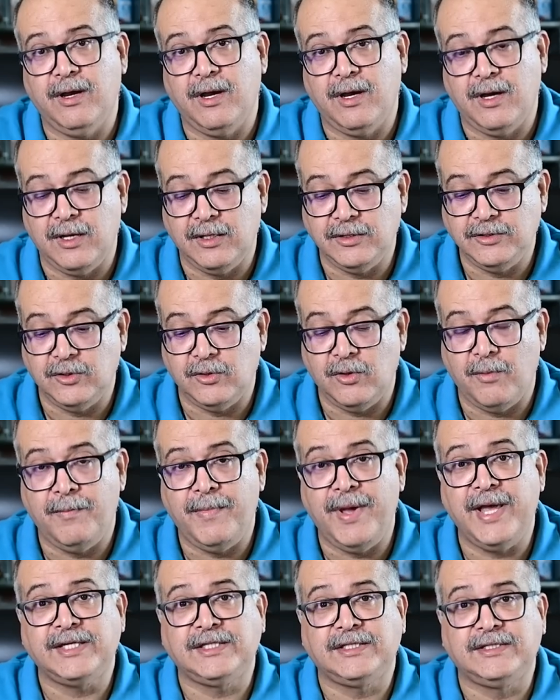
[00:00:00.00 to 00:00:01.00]
uh, you know,
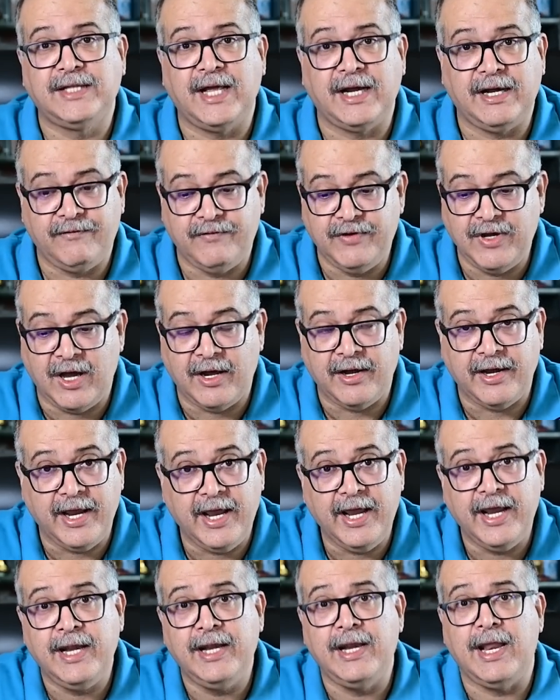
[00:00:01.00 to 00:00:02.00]
mess that we are
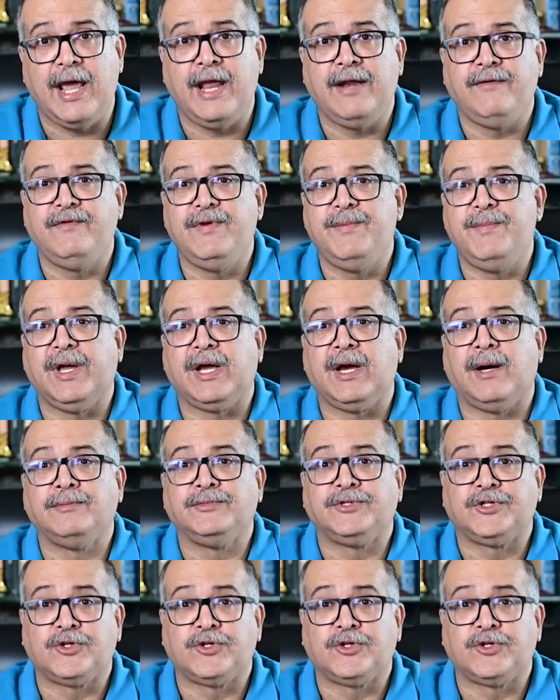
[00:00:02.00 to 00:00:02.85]
in and we become